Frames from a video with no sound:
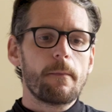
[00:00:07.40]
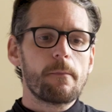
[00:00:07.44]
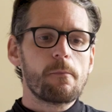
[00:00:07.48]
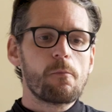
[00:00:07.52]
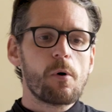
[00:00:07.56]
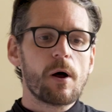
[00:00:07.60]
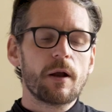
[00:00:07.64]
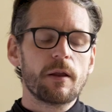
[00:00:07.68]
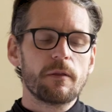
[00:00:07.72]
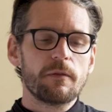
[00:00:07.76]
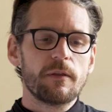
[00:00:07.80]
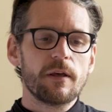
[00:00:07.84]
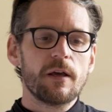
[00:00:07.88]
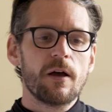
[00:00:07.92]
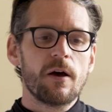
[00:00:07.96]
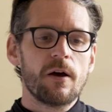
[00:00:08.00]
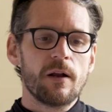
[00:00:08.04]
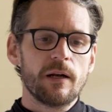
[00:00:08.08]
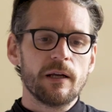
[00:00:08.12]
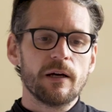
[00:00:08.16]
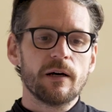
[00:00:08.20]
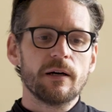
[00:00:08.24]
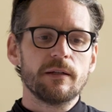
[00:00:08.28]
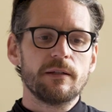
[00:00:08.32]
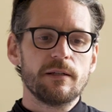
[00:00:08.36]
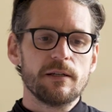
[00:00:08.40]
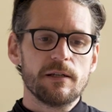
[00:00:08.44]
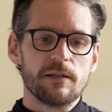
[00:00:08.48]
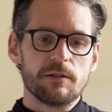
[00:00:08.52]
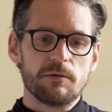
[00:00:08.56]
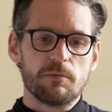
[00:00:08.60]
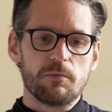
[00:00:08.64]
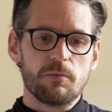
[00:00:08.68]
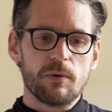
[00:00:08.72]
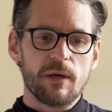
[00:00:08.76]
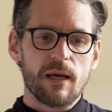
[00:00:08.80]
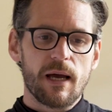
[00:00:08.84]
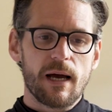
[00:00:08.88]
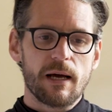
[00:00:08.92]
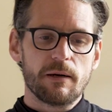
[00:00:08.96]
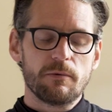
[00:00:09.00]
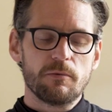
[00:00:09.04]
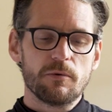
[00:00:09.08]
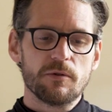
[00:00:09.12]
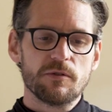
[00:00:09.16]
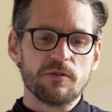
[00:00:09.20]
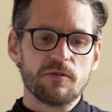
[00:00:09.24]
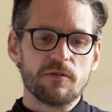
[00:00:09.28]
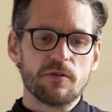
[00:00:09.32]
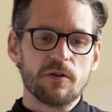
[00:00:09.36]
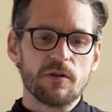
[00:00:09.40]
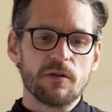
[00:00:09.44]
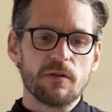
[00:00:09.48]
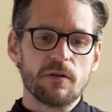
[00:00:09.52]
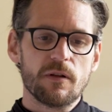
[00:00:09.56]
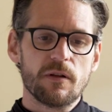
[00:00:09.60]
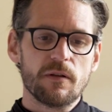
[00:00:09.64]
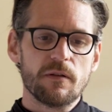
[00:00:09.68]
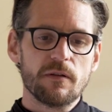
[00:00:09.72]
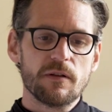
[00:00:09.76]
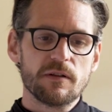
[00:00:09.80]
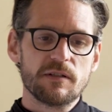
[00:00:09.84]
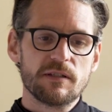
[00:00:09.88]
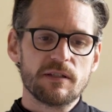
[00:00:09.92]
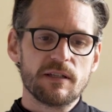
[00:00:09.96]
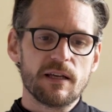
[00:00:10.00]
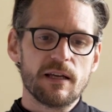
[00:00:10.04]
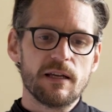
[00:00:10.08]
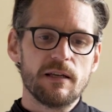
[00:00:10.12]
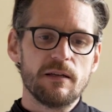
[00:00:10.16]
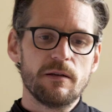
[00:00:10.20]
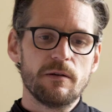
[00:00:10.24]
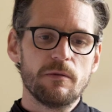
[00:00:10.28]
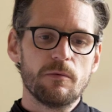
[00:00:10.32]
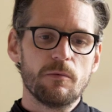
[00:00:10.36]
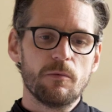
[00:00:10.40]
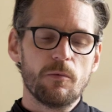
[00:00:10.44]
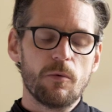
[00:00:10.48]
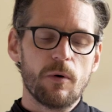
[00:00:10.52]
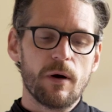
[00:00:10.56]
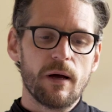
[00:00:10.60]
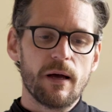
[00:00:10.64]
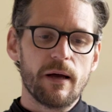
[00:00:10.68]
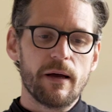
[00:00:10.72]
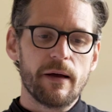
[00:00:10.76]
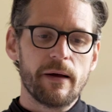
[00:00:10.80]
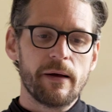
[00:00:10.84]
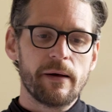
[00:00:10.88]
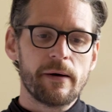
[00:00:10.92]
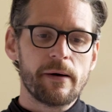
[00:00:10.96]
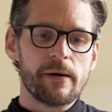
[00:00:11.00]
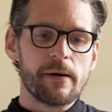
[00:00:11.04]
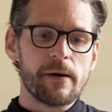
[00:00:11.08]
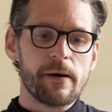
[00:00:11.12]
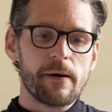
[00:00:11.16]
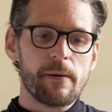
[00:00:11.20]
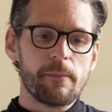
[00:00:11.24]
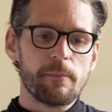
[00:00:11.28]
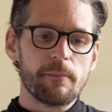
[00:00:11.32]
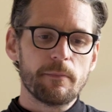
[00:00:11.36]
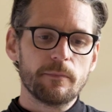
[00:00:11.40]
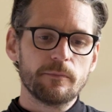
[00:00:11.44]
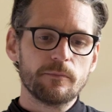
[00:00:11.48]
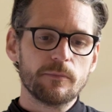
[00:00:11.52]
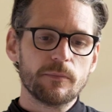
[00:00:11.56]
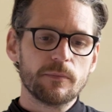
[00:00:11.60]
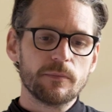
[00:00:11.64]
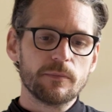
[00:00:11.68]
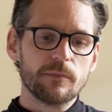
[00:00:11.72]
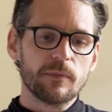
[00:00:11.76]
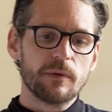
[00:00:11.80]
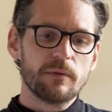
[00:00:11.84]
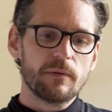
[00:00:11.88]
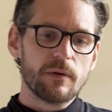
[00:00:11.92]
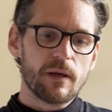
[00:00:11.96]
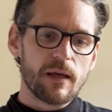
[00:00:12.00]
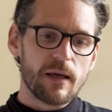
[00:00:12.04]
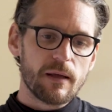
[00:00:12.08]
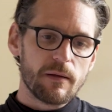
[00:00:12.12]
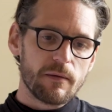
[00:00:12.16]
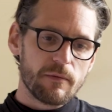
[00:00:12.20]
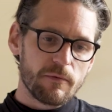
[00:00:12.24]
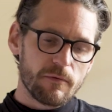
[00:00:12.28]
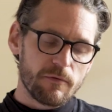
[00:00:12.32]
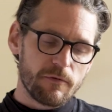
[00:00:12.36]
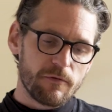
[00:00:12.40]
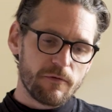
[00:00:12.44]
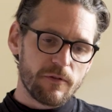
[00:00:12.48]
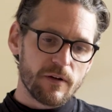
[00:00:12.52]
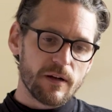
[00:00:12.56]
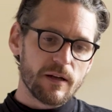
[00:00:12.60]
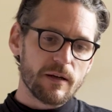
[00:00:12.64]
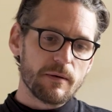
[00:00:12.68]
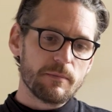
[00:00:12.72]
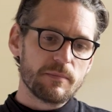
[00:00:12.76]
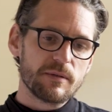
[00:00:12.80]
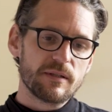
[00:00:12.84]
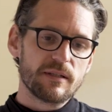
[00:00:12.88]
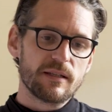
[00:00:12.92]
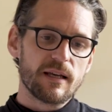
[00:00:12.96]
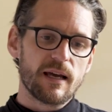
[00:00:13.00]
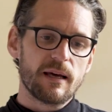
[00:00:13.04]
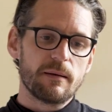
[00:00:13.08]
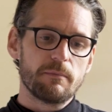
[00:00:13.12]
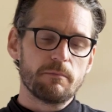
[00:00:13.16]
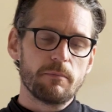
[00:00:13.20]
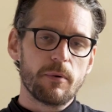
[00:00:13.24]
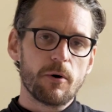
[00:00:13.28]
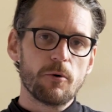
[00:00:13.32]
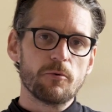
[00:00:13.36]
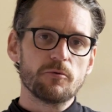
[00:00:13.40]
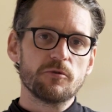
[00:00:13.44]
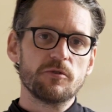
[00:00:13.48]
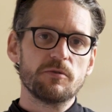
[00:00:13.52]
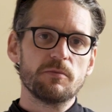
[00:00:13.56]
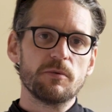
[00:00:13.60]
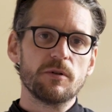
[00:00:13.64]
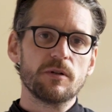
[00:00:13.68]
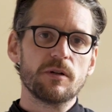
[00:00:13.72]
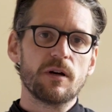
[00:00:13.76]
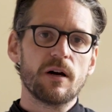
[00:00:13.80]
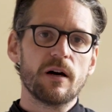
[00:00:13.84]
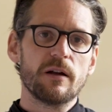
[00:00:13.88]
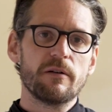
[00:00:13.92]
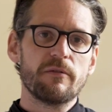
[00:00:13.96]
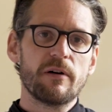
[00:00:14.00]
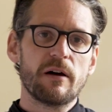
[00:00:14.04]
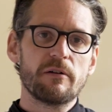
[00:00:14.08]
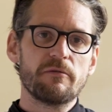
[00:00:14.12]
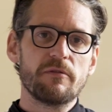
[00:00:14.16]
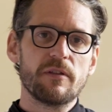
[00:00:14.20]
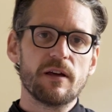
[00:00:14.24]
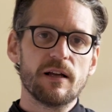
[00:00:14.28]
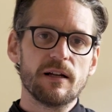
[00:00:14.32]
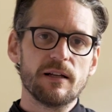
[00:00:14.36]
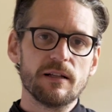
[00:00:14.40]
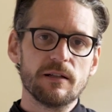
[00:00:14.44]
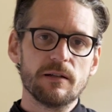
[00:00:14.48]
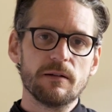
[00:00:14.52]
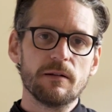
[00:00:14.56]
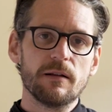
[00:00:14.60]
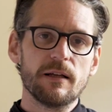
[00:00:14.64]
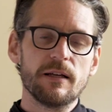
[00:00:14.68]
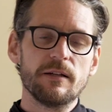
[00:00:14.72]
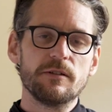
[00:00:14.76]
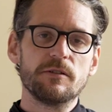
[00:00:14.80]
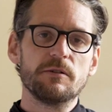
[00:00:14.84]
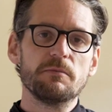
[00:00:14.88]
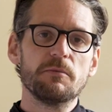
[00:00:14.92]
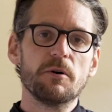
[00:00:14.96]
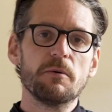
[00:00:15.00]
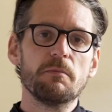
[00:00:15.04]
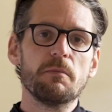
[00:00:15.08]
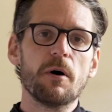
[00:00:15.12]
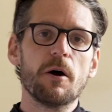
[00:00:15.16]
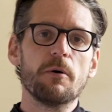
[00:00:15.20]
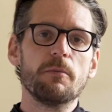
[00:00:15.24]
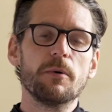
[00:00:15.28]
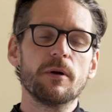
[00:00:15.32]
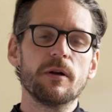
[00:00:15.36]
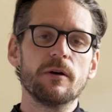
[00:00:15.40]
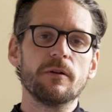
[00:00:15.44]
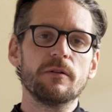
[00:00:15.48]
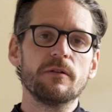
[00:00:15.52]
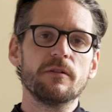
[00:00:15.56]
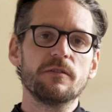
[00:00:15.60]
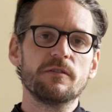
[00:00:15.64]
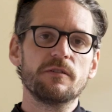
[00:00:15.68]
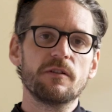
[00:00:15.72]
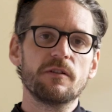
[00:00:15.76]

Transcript: One of the early ideas we had was that the scene where Phillips and Boltzmann kind of have their little intimate moment at the